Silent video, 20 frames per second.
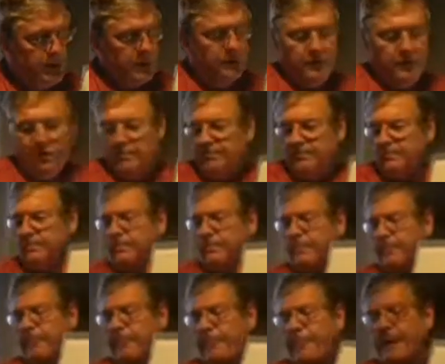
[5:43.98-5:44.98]
So,
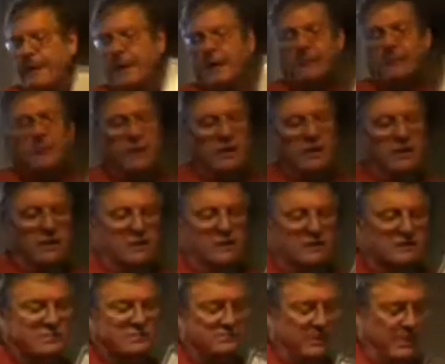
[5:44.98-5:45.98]
got a little
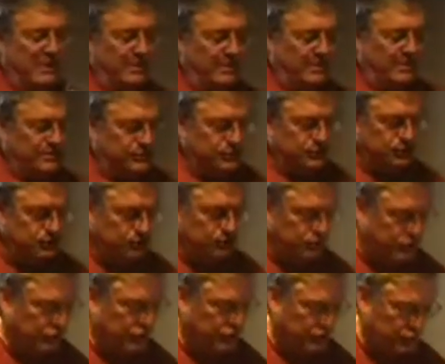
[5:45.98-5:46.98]
experiment to show
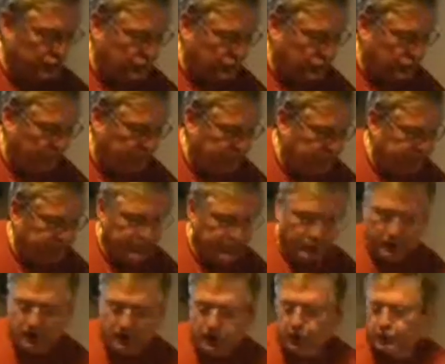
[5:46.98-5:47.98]
you
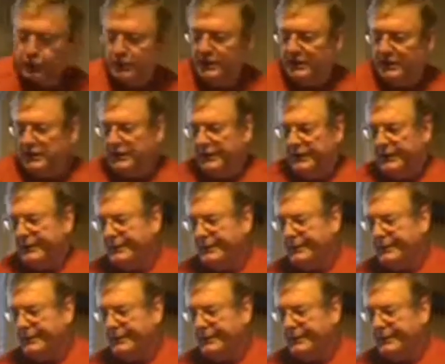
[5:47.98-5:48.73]
concretely